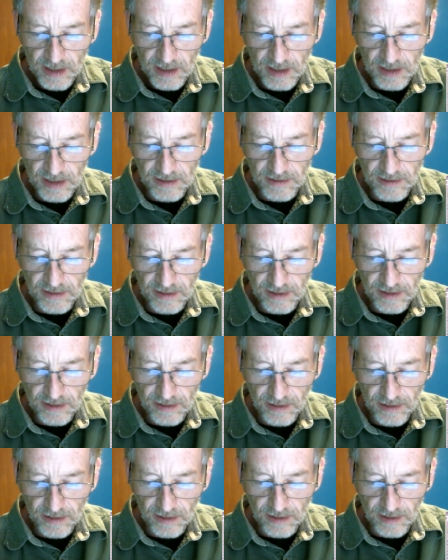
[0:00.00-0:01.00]
in
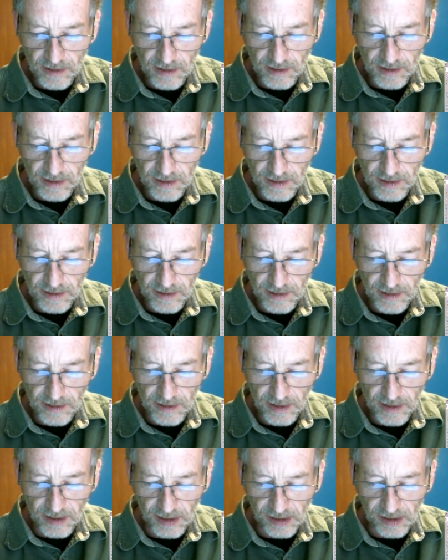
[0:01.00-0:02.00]
there on
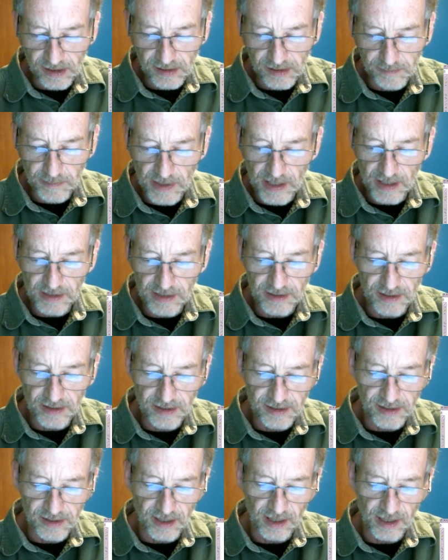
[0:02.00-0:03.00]
an expanded
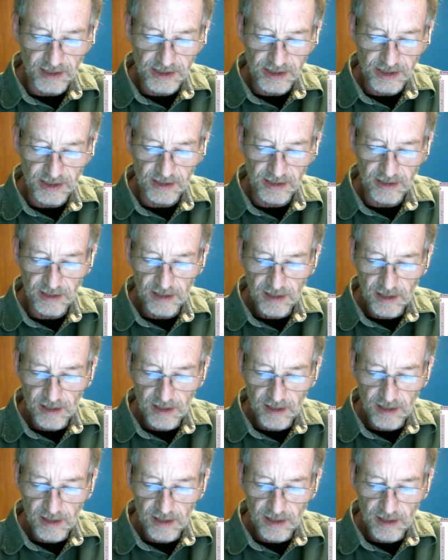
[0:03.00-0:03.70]
section